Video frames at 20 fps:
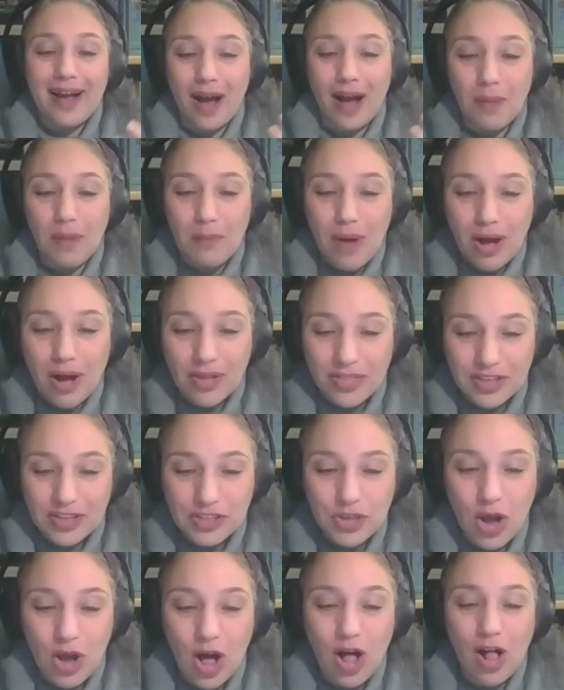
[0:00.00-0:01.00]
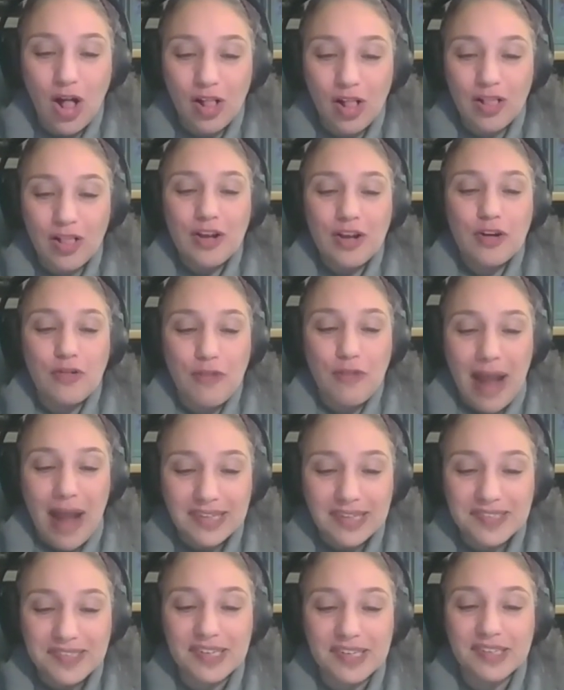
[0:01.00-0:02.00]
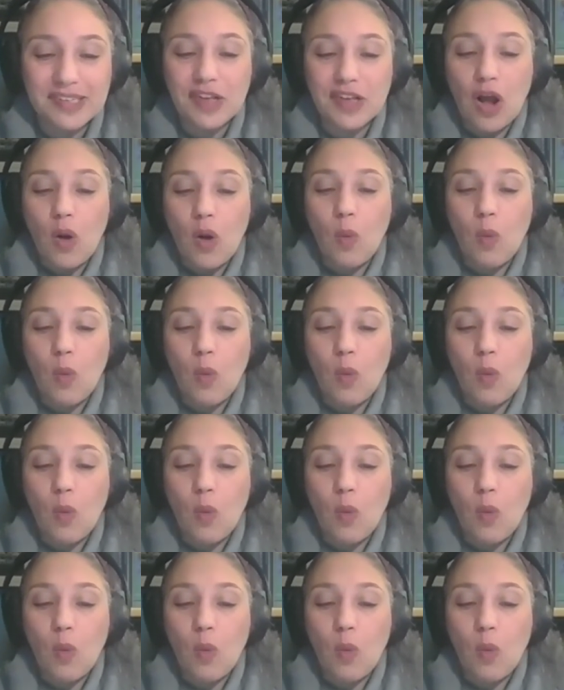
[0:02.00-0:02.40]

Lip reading: among the tall grasses,